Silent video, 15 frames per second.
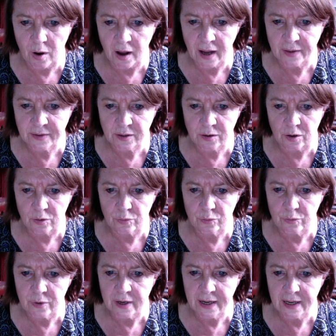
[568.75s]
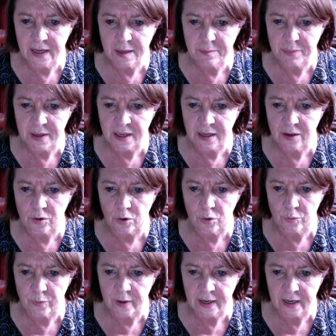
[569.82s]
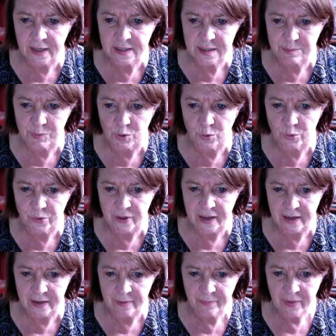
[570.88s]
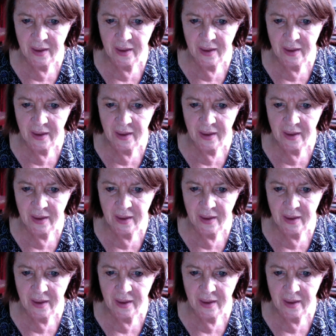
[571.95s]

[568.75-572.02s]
either got really big or really small there.